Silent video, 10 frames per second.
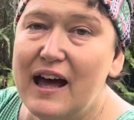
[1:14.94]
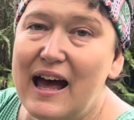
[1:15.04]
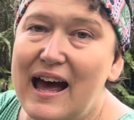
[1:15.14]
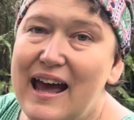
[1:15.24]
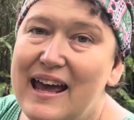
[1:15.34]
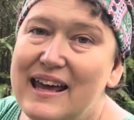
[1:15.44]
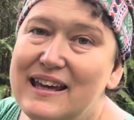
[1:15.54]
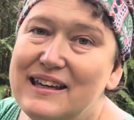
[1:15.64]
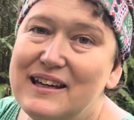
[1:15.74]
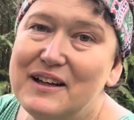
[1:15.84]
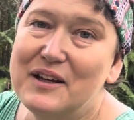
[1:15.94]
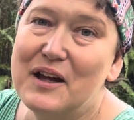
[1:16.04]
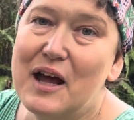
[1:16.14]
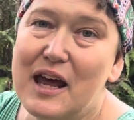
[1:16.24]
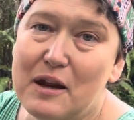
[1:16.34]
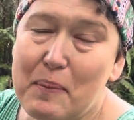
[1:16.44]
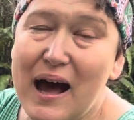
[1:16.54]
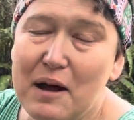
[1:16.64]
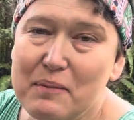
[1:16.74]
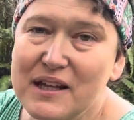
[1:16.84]
an
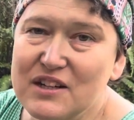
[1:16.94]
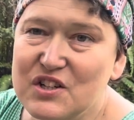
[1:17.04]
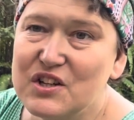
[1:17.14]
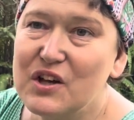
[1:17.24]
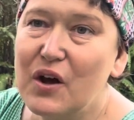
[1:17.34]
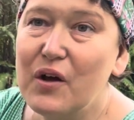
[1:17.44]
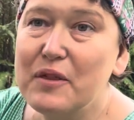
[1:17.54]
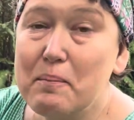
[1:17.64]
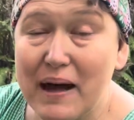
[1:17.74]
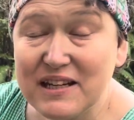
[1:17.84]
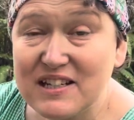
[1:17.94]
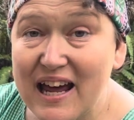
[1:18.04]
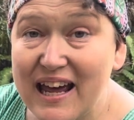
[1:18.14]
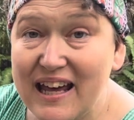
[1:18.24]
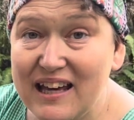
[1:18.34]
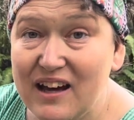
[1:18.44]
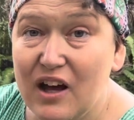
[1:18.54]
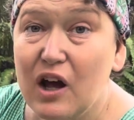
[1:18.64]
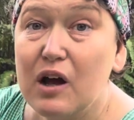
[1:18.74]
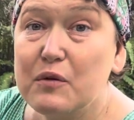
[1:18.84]
apartment. On the Monday,
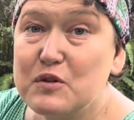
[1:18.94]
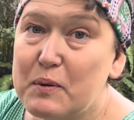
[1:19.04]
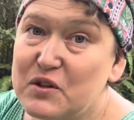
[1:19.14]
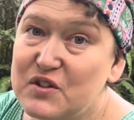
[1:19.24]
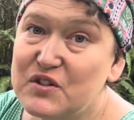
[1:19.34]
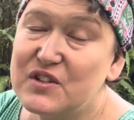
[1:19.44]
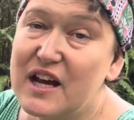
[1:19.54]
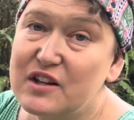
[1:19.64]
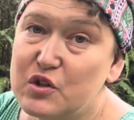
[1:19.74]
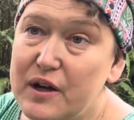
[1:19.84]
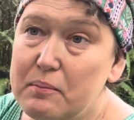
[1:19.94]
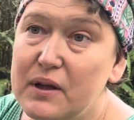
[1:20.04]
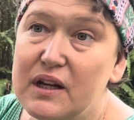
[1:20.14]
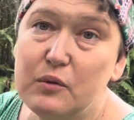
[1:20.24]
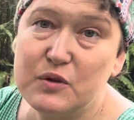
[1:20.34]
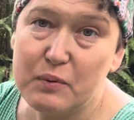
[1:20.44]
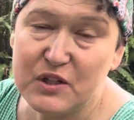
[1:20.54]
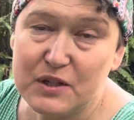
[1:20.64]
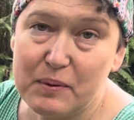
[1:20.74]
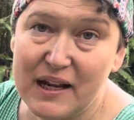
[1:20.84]
I was supposed to start treatment. It was supposed
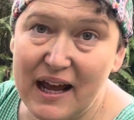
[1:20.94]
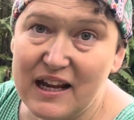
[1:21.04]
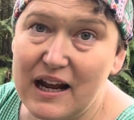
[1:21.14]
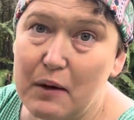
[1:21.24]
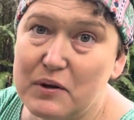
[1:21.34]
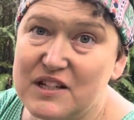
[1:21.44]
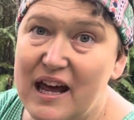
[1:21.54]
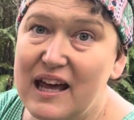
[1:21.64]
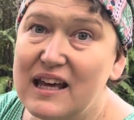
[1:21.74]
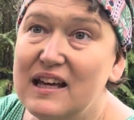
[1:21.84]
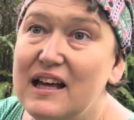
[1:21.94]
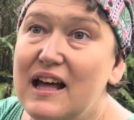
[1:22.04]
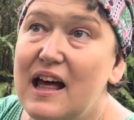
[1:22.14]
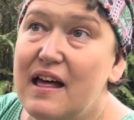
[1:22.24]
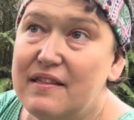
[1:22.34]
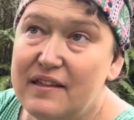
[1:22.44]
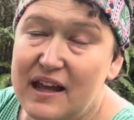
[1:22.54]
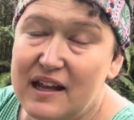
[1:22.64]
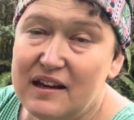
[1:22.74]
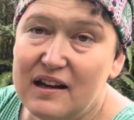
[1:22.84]
to be an 8-hour day.
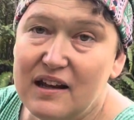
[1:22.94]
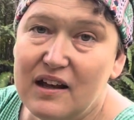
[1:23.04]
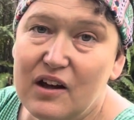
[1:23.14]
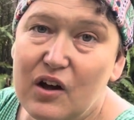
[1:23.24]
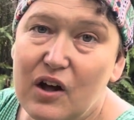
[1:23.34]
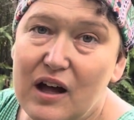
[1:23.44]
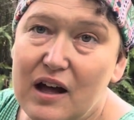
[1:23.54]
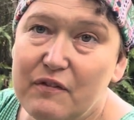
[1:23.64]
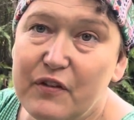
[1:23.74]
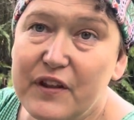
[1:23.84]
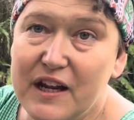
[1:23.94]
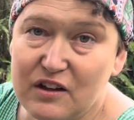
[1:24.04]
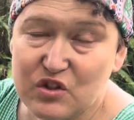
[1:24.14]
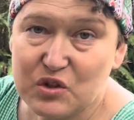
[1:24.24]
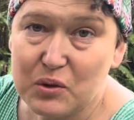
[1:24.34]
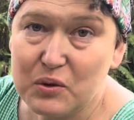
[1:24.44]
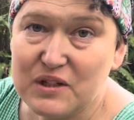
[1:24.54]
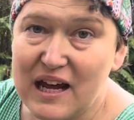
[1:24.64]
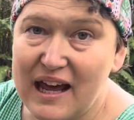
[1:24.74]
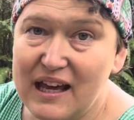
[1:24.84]
Then for the next 2
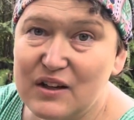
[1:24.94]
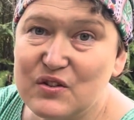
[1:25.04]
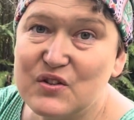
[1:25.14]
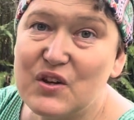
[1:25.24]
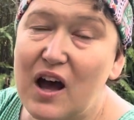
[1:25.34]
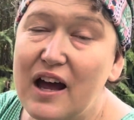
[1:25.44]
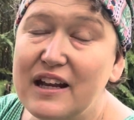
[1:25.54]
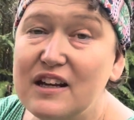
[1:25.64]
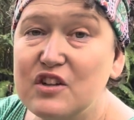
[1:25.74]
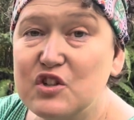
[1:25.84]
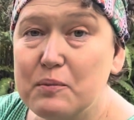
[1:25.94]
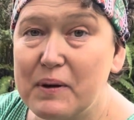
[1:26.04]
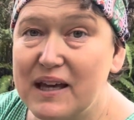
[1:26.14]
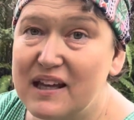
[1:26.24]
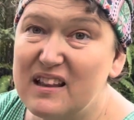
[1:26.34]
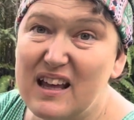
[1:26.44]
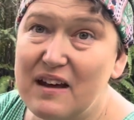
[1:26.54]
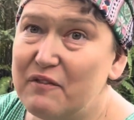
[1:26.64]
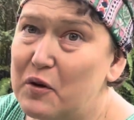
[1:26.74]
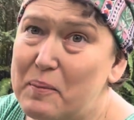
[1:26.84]
days, I needed to be in there
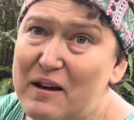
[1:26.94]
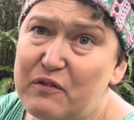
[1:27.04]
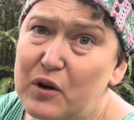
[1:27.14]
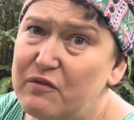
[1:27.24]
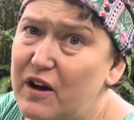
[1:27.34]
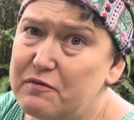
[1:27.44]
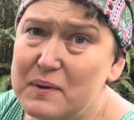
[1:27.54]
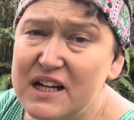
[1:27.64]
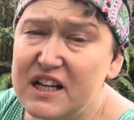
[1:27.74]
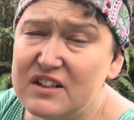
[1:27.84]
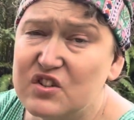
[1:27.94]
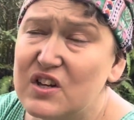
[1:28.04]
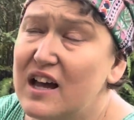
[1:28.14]
for about 45 minutes.